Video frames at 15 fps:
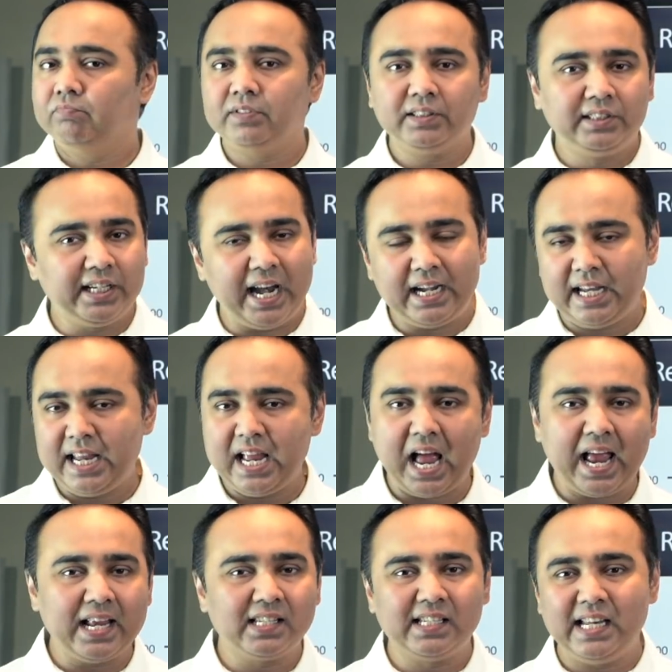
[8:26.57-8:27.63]

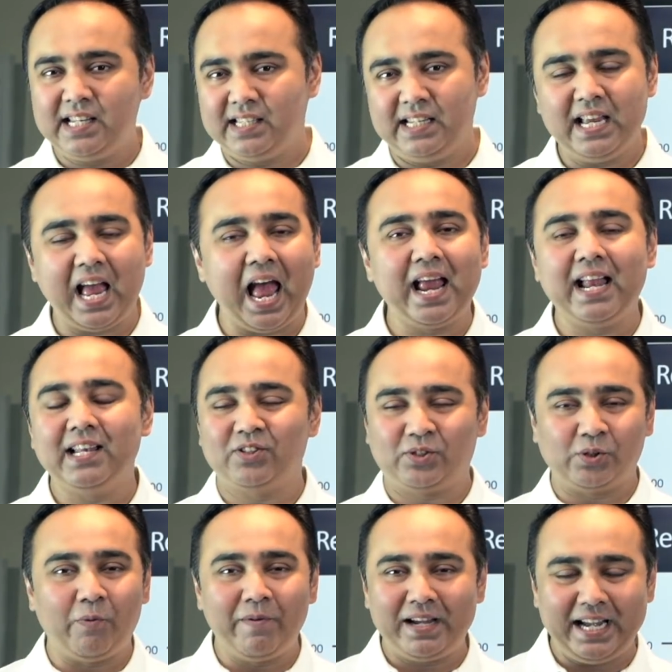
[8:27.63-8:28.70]
JTI, CCI, and
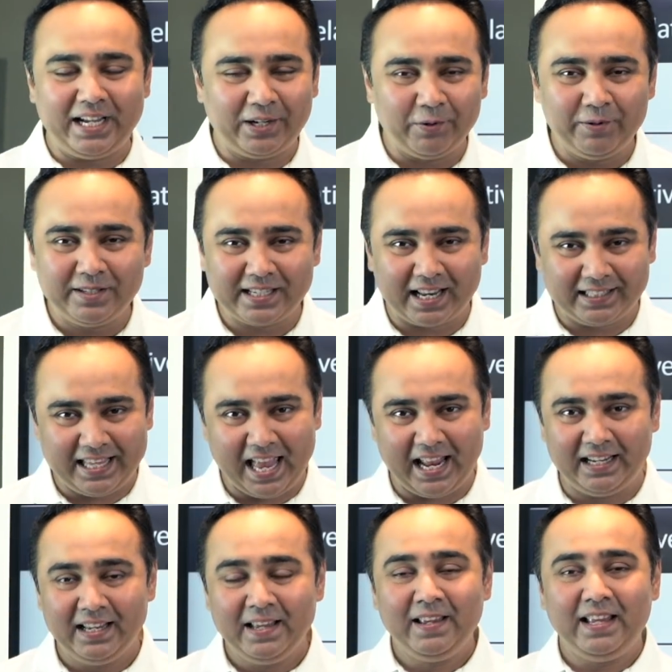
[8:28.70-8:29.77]
so many tools are
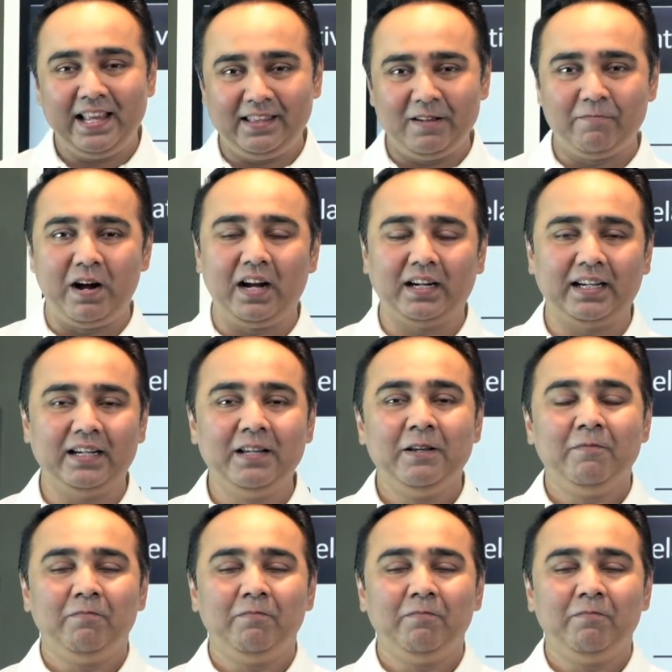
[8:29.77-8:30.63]
there in the market.